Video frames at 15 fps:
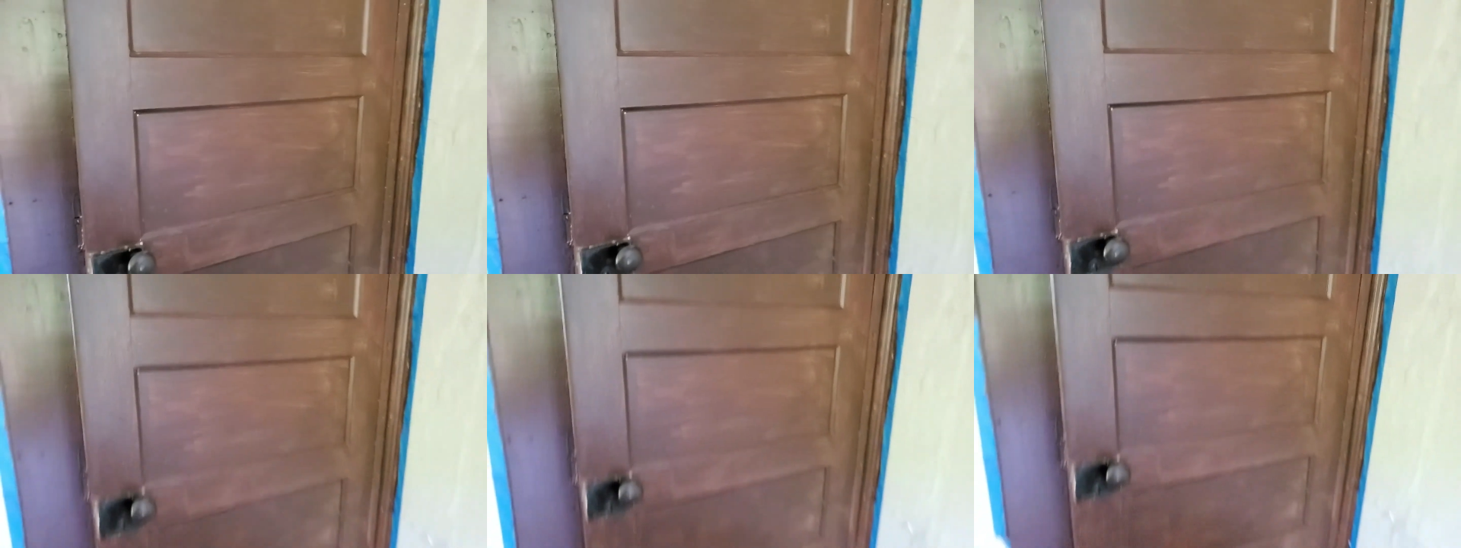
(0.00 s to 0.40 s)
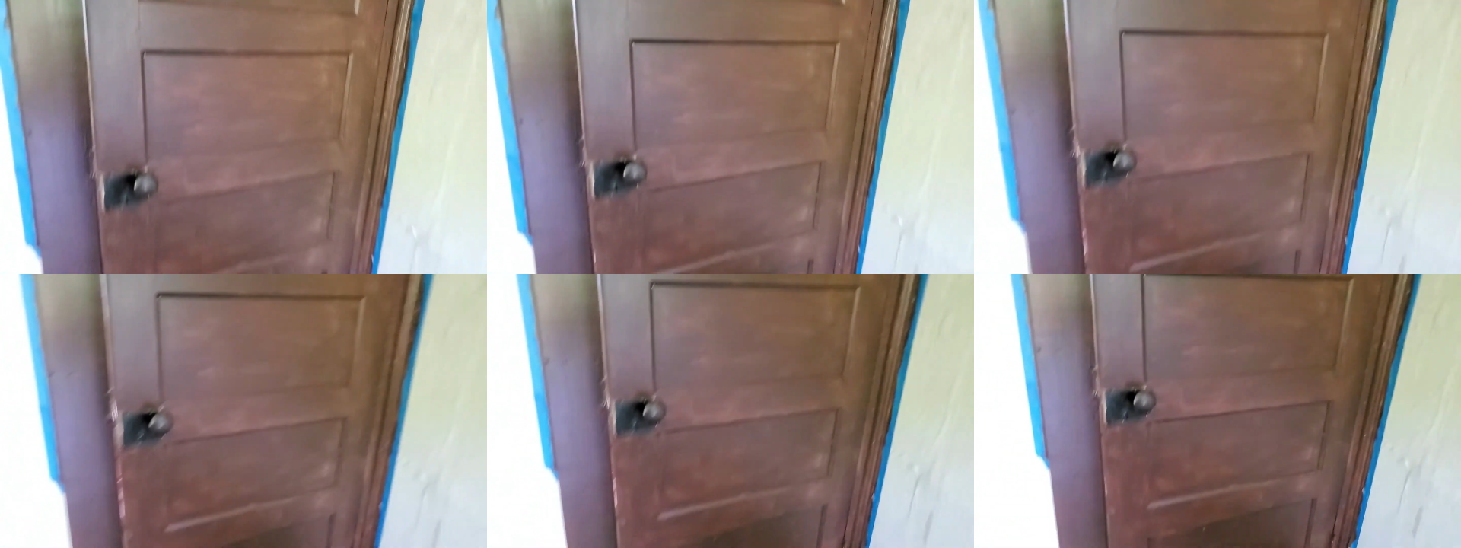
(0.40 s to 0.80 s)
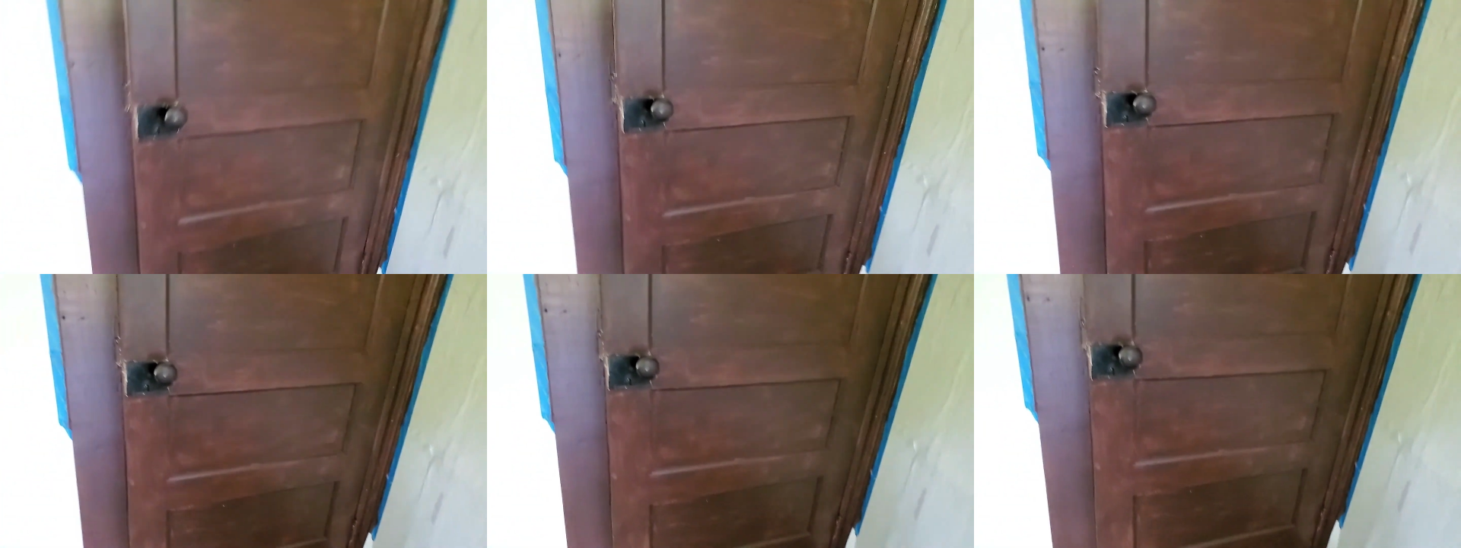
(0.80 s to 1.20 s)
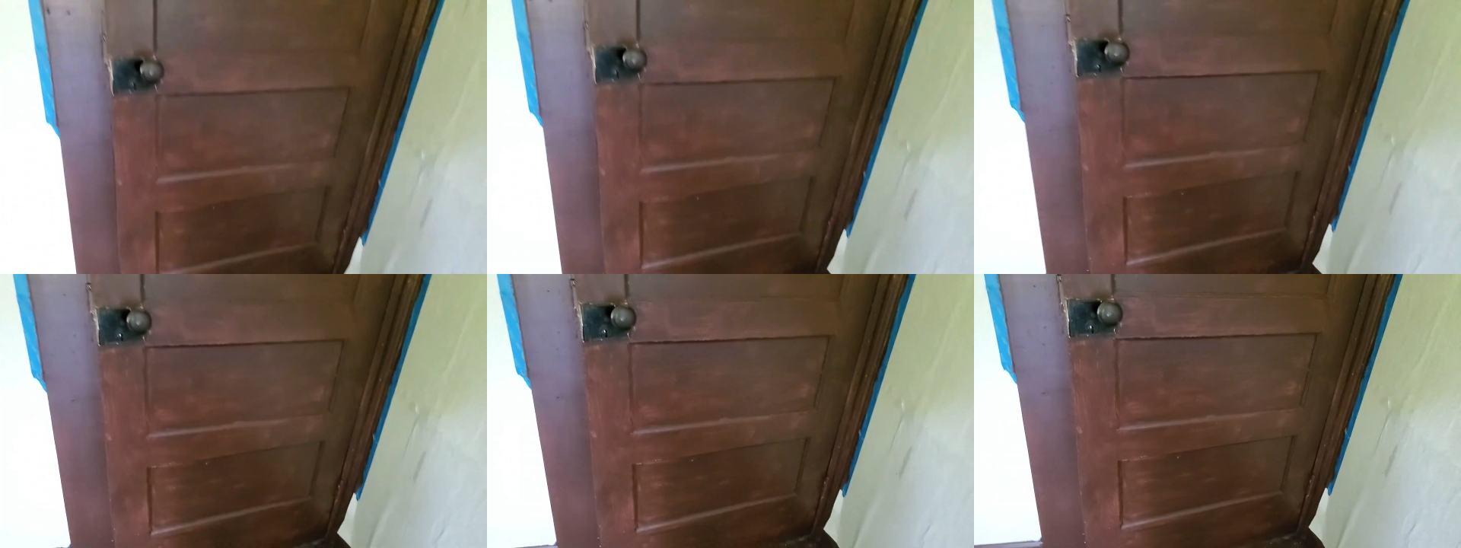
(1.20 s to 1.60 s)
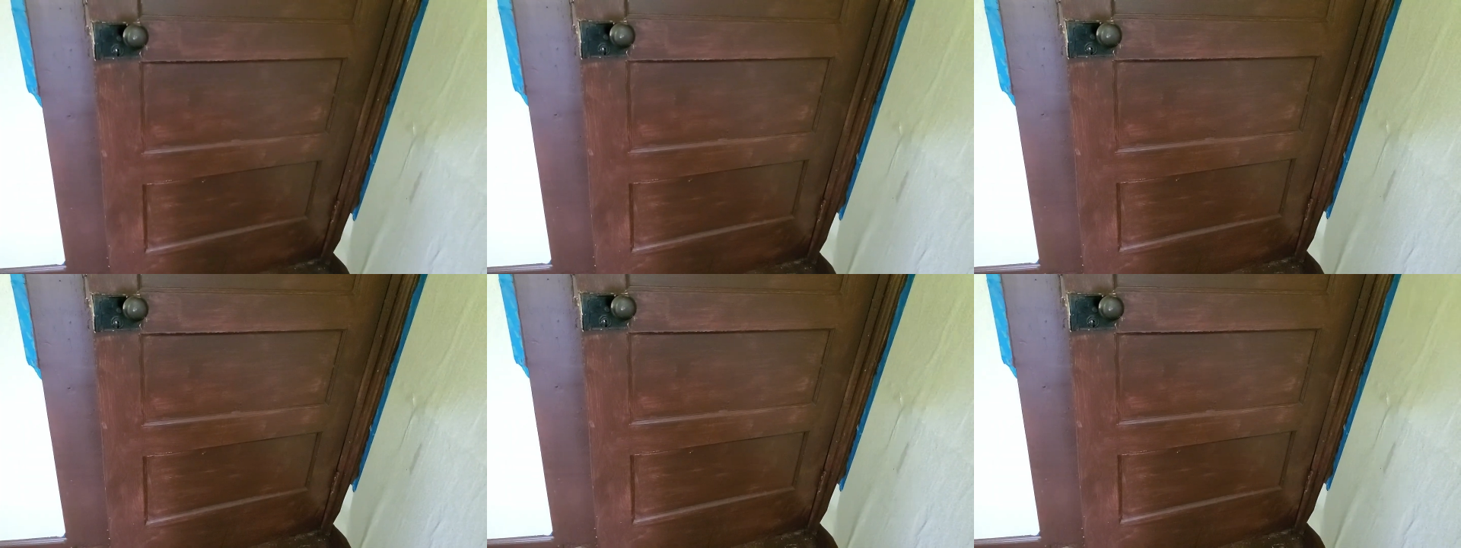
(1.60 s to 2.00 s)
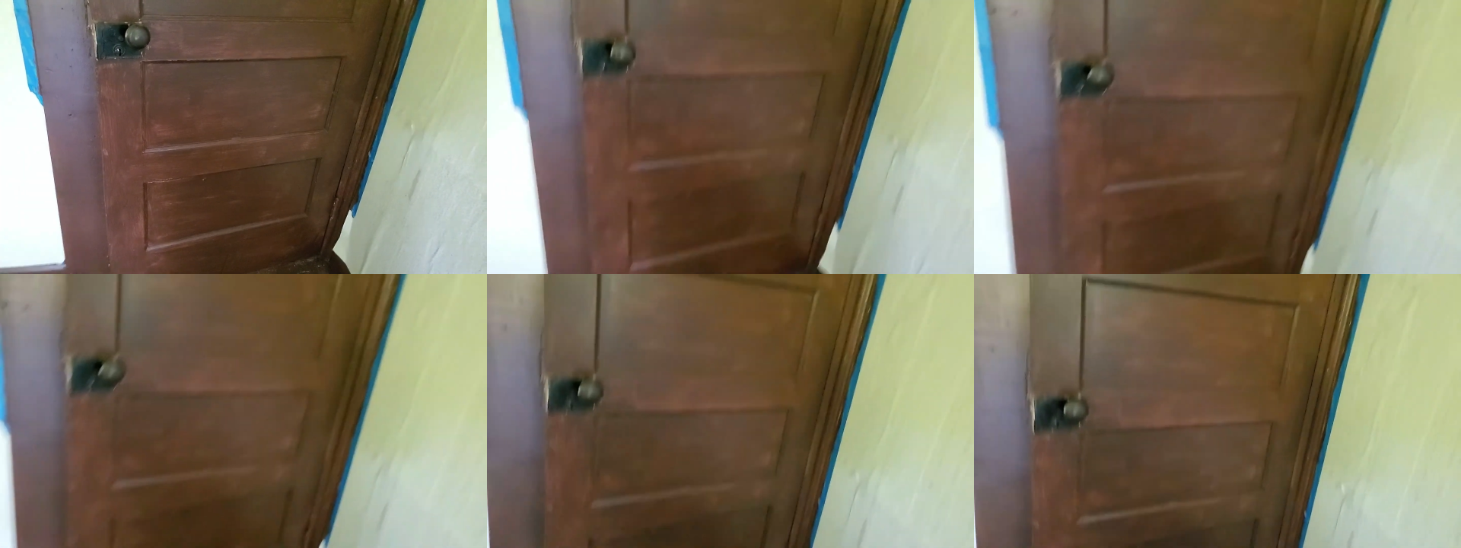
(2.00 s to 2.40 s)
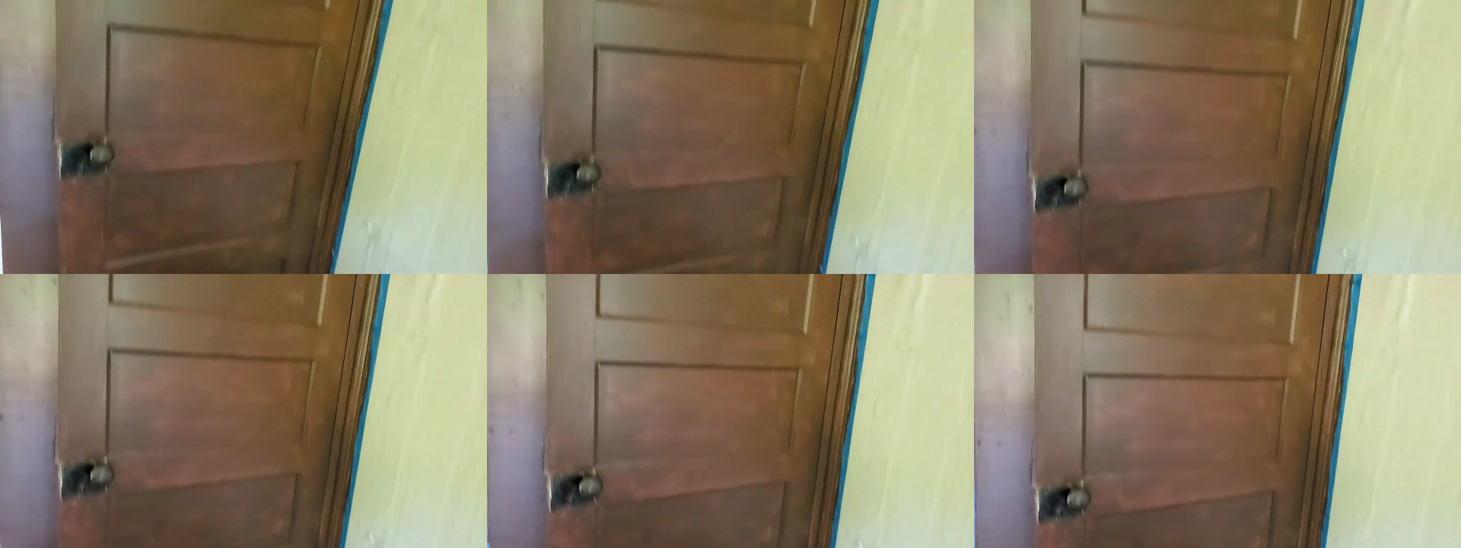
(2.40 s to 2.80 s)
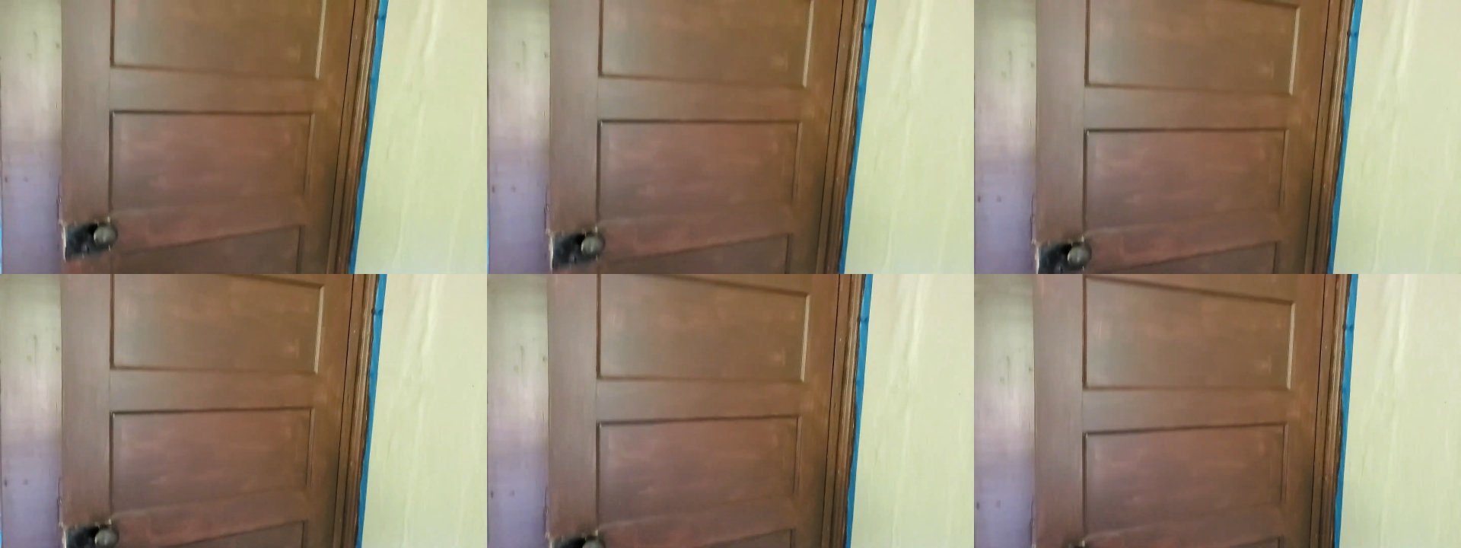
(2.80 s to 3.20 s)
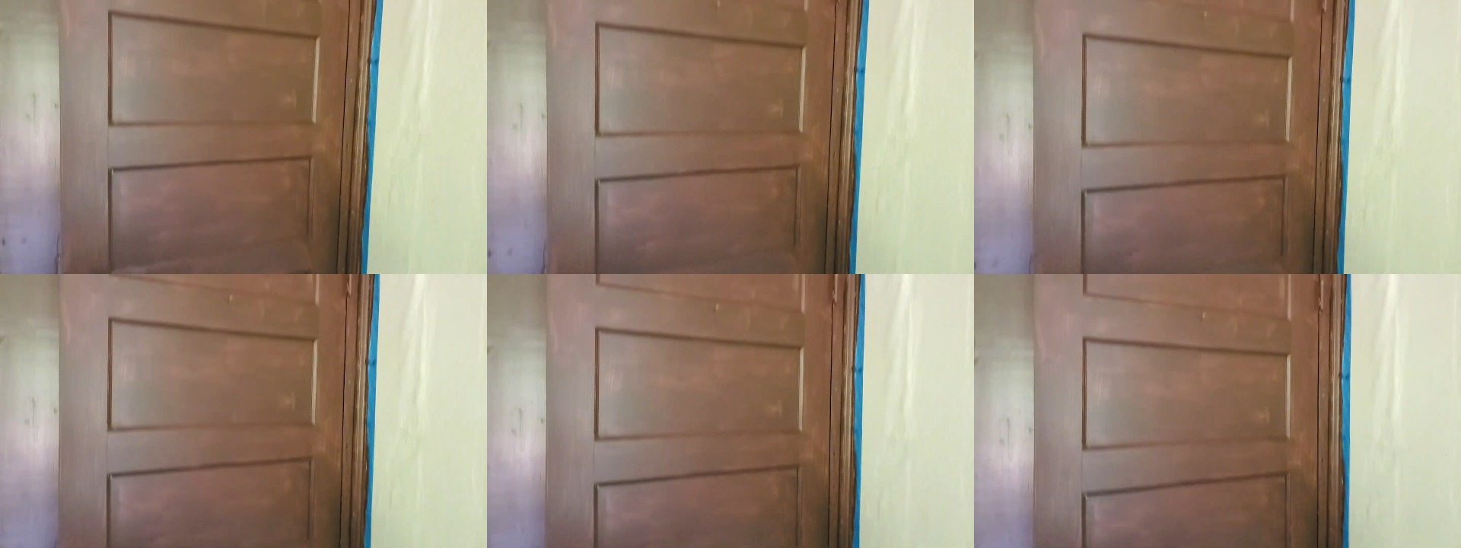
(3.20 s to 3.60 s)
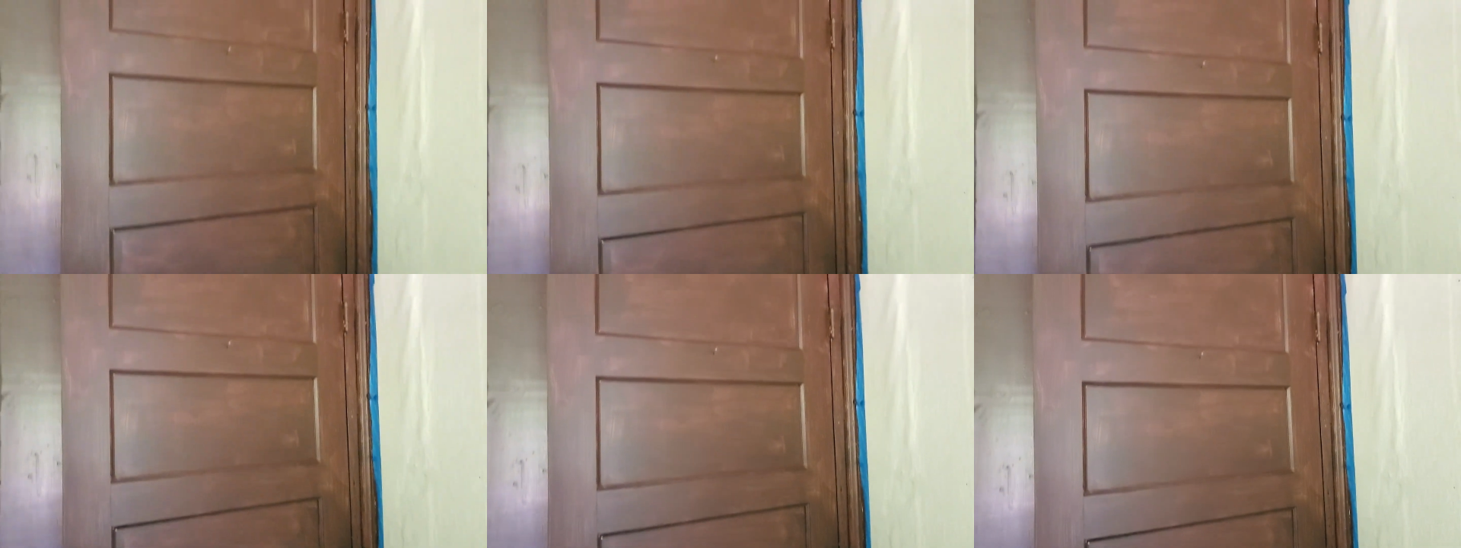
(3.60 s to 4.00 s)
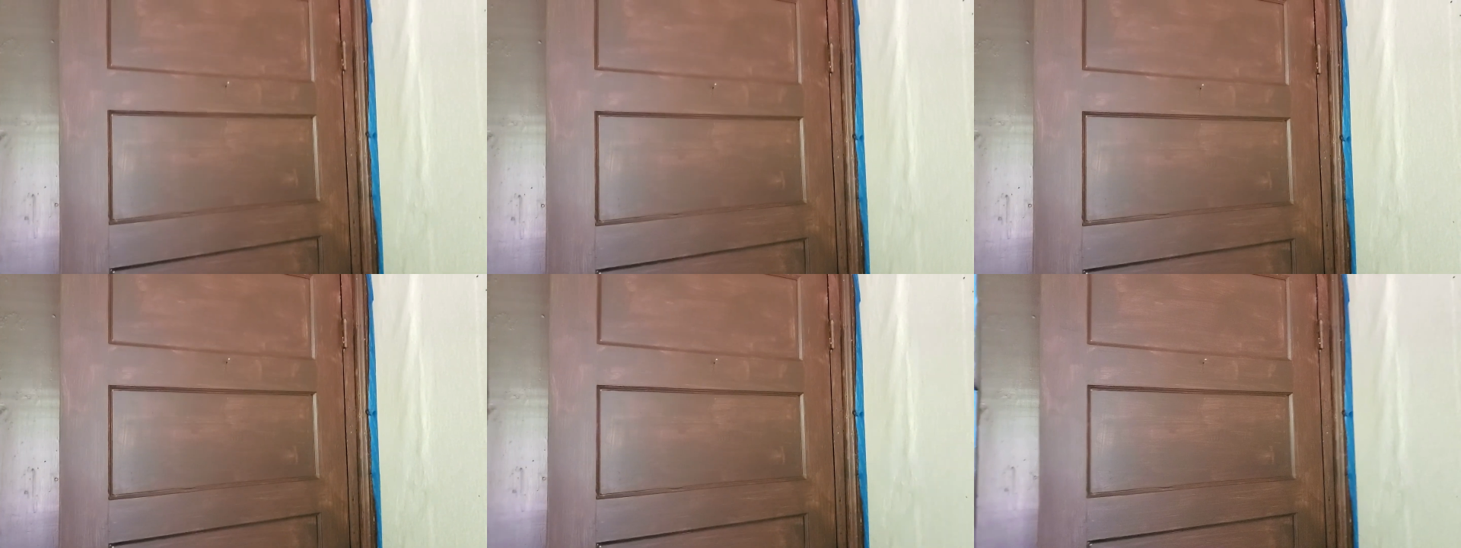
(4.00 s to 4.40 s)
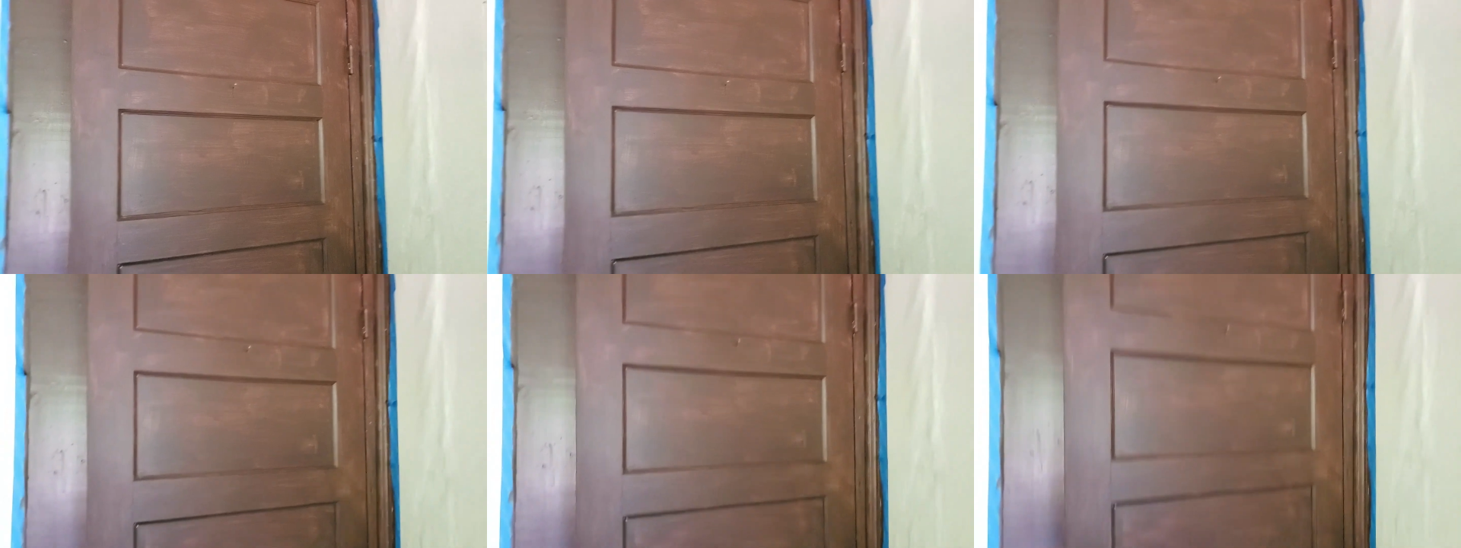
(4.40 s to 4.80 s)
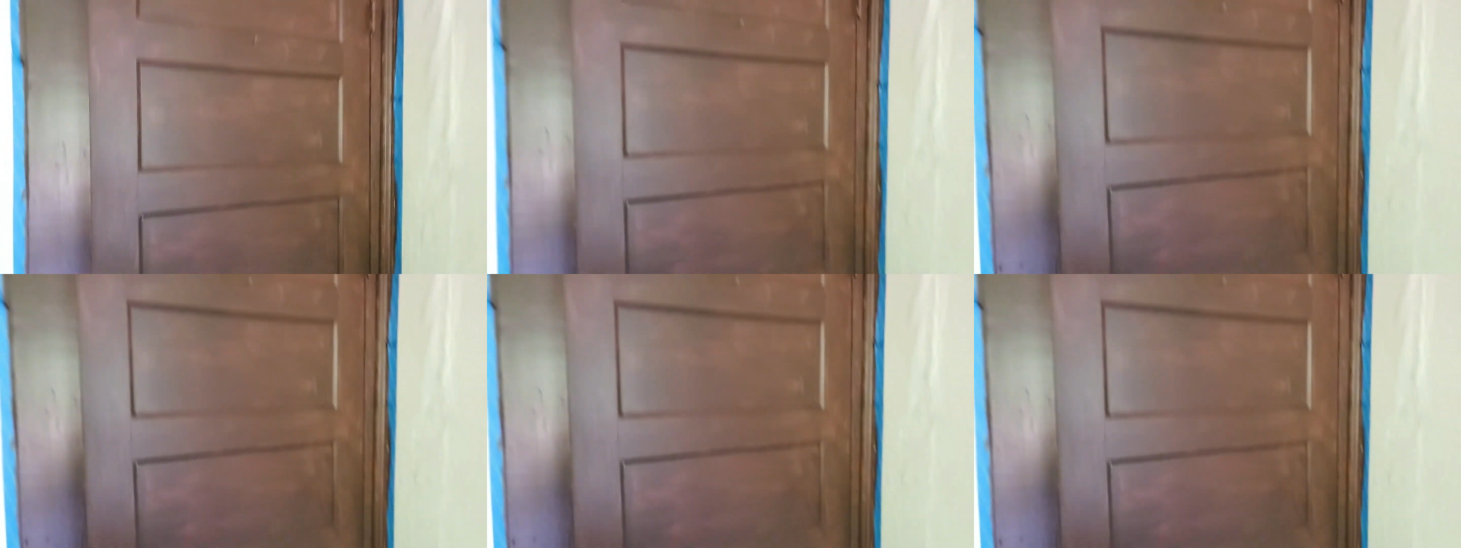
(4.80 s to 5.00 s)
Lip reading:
[unreadable: no face in view]